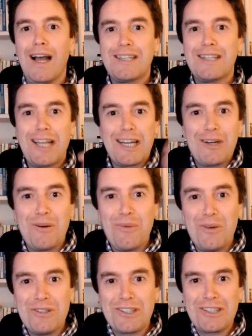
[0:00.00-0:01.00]
Then no
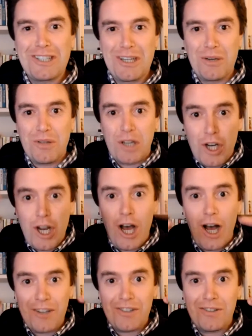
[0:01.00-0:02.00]
wonder, they're
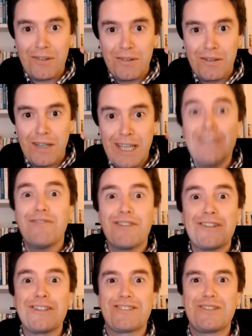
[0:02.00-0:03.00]
not
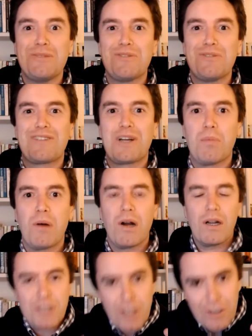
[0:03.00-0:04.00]
even the sum of their
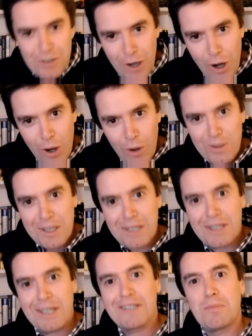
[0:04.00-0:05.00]
parts because they're
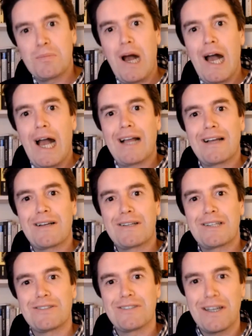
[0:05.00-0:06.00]
holding things back.
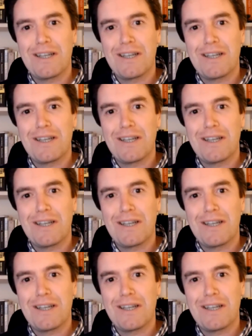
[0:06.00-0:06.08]
There's, as you